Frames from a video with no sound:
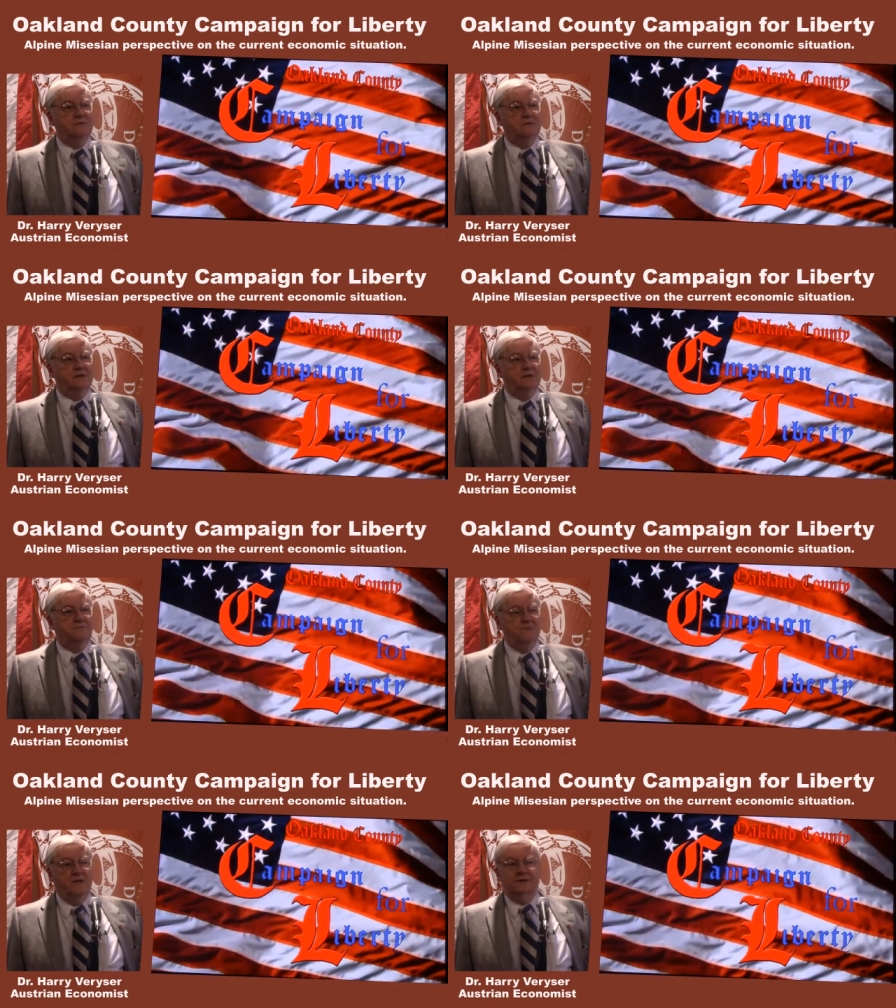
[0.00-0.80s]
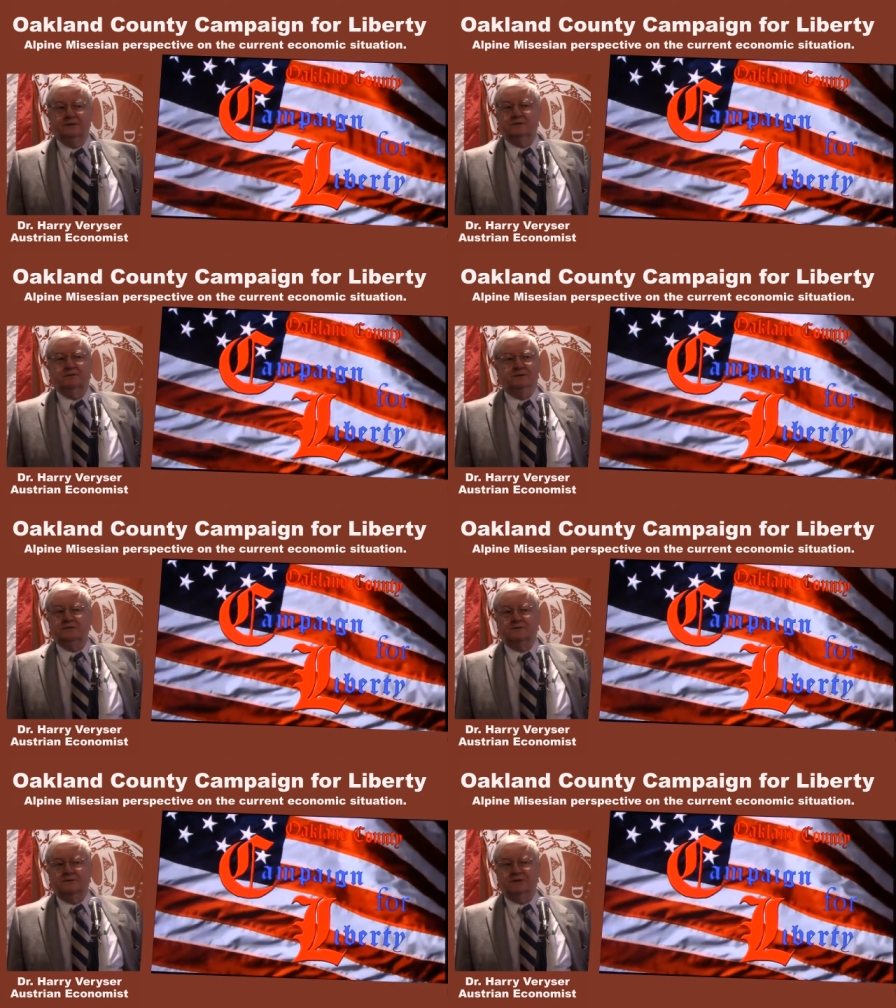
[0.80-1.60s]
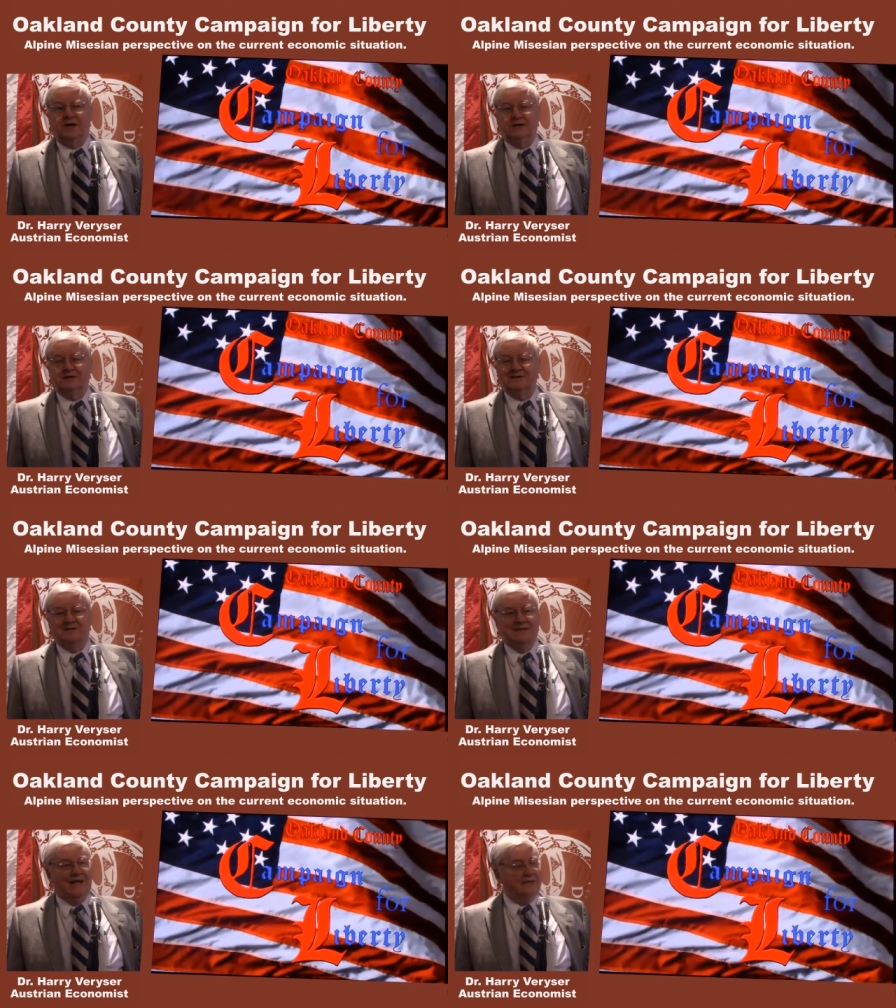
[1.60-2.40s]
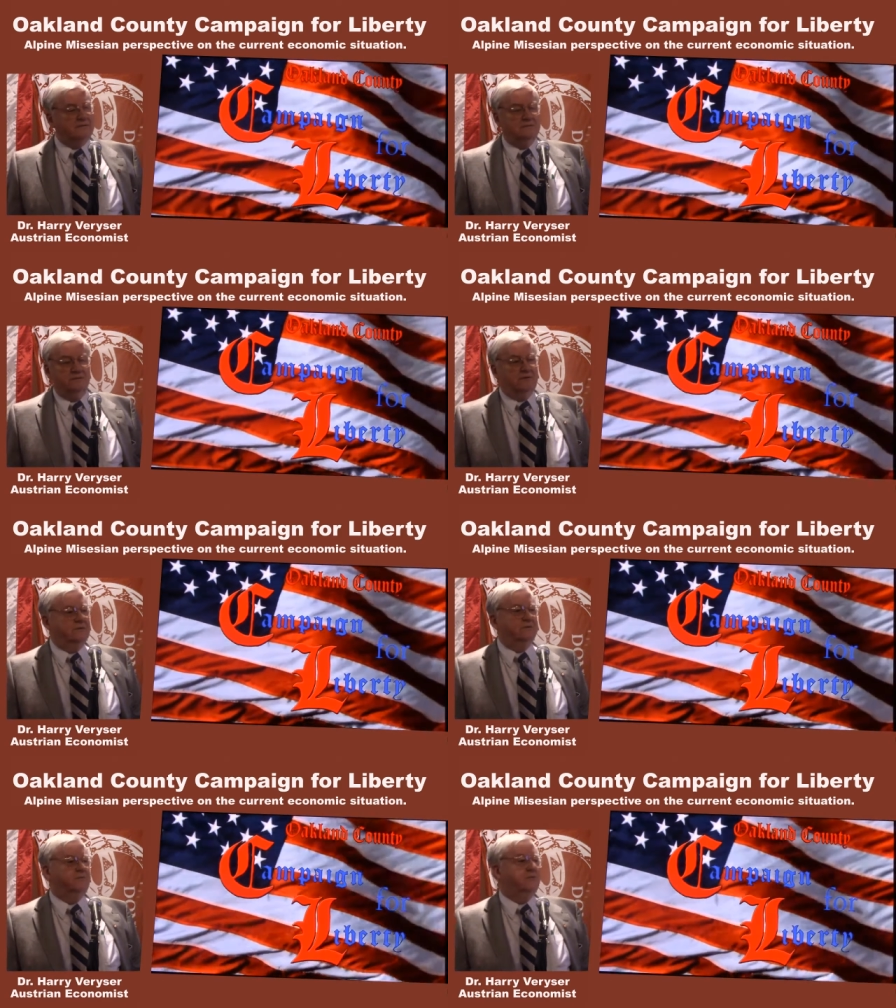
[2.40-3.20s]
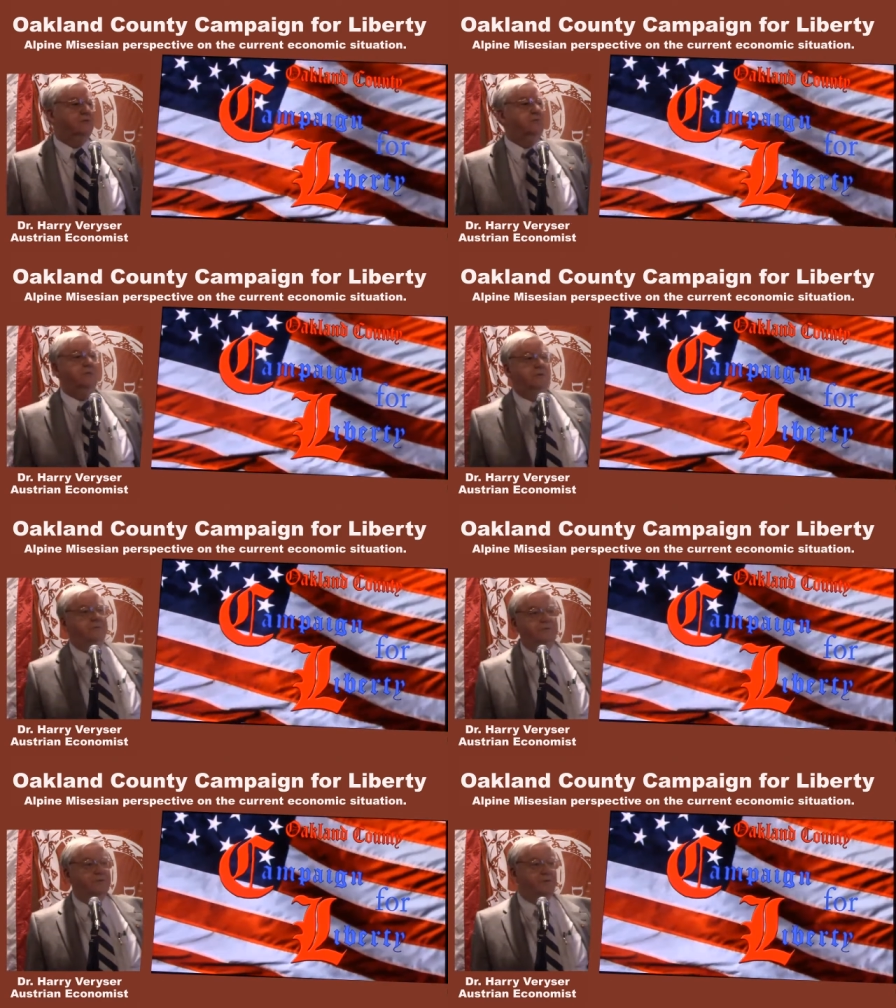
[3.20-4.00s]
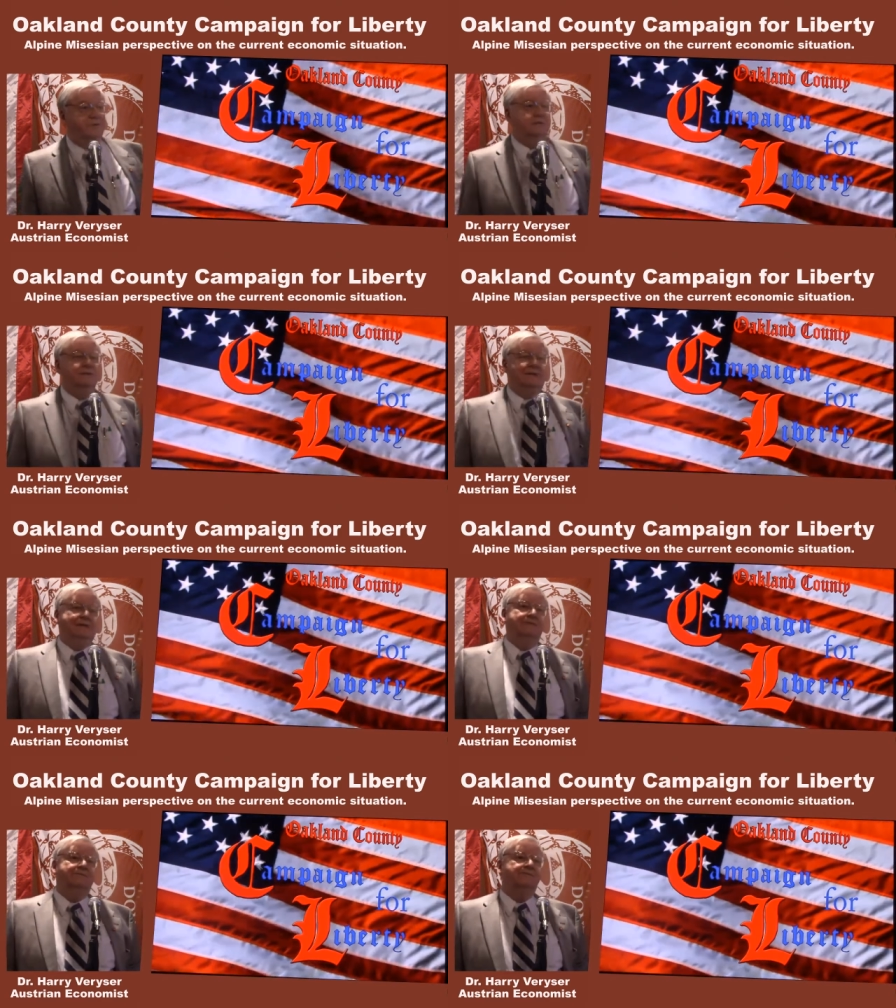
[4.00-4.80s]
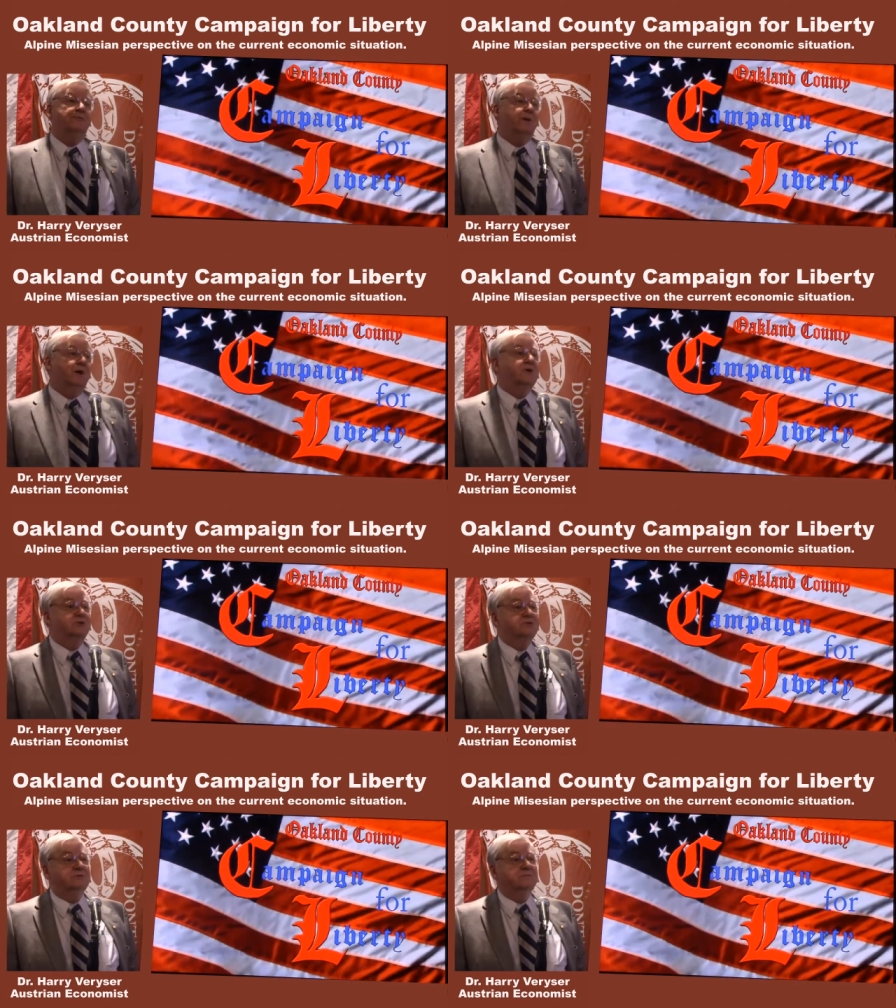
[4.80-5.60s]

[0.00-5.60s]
Okay, this this China is not looking for a war. They're looking for markets.